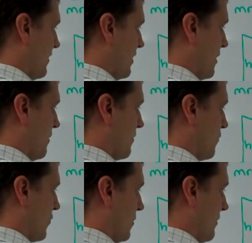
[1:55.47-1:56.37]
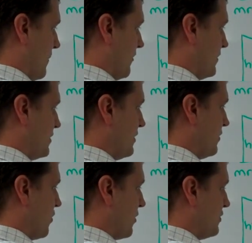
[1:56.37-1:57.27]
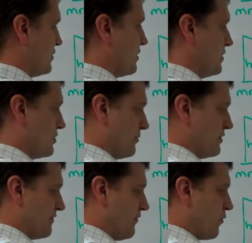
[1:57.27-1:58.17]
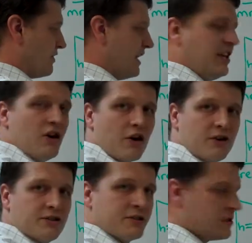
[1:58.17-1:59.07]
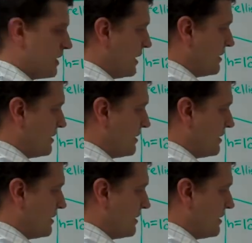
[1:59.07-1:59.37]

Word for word: and um, we're going to remember that it's in yards, so it's 14 yards